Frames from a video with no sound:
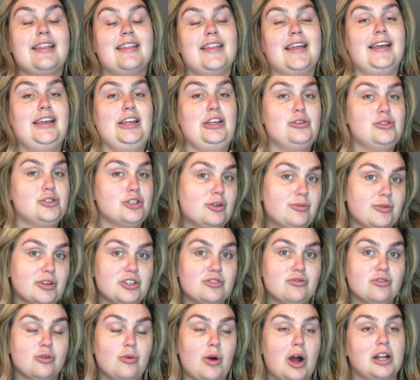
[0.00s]
Thank you so
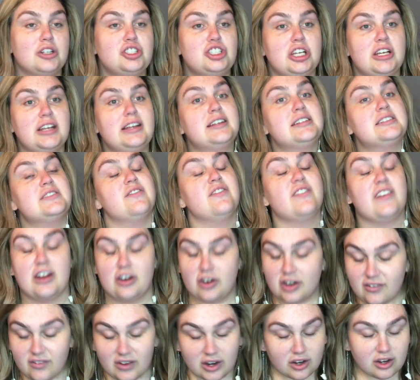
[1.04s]
much for watching. It's
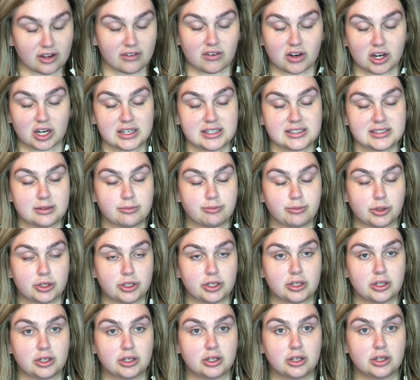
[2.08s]
very, very, very
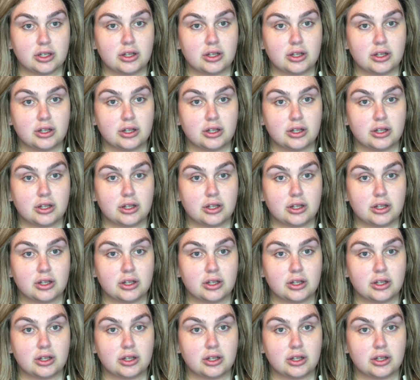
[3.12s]
simple.